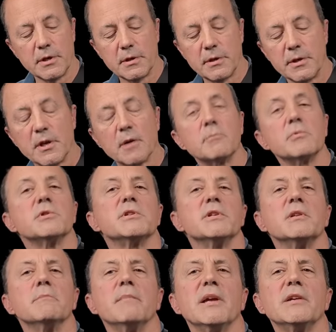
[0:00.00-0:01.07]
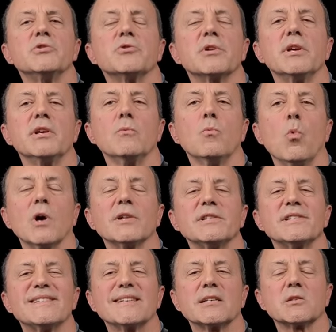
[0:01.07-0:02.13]
the numbers in the major key 1,
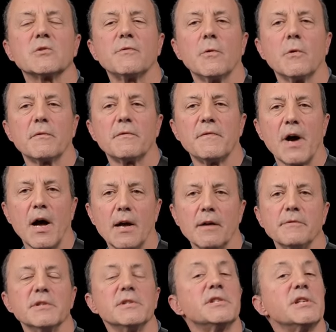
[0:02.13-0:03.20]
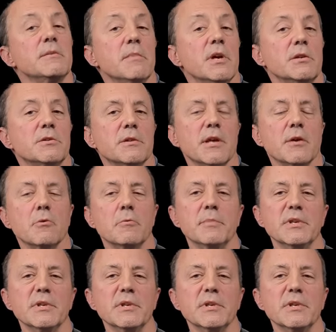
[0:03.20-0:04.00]
6, 4, 5. In C major, they would